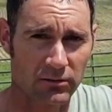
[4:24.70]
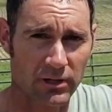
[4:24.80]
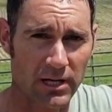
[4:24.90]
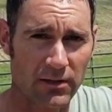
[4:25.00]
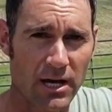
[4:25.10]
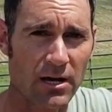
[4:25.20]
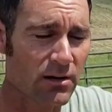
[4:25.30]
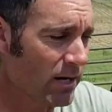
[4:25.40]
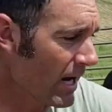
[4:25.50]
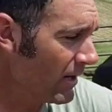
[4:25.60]
Okay, they are
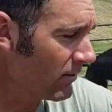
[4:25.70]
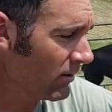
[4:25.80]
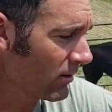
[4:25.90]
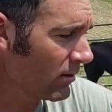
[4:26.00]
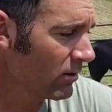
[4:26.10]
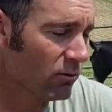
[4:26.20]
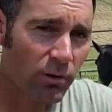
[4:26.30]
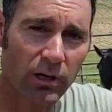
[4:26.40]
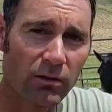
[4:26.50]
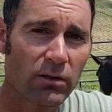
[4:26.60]
not going to
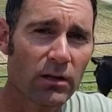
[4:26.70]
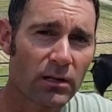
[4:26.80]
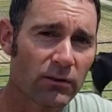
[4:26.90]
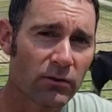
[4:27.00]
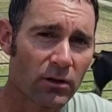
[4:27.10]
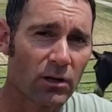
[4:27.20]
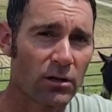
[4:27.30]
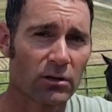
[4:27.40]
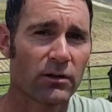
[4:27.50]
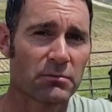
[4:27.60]
do anything that's going to
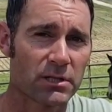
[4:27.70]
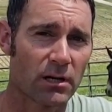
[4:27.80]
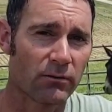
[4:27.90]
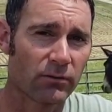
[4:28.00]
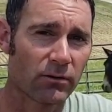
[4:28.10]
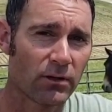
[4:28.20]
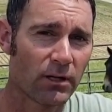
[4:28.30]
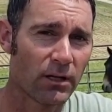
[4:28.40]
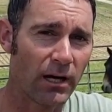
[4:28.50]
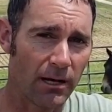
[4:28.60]
hurt themselves
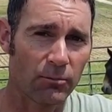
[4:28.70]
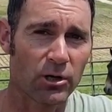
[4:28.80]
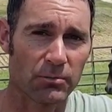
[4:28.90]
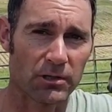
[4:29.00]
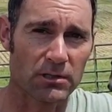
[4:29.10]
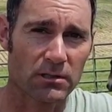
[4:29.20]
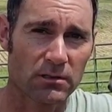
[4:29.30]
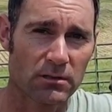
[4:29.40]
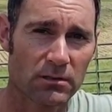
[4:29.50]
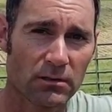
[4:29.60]
on purpose.
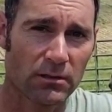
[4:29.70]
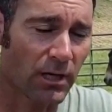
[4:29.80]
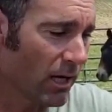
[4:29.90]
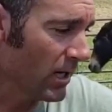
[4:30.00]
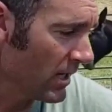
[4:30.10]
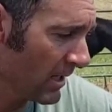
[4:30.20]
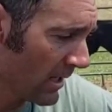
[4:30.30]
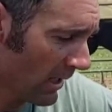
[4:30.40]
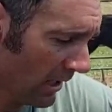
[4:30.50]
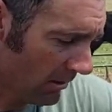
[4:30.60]
Okay,
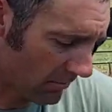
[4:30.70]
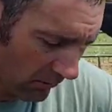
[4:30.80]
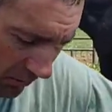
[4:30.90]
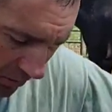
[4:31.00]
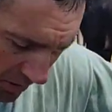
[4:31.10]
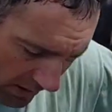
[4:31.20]
so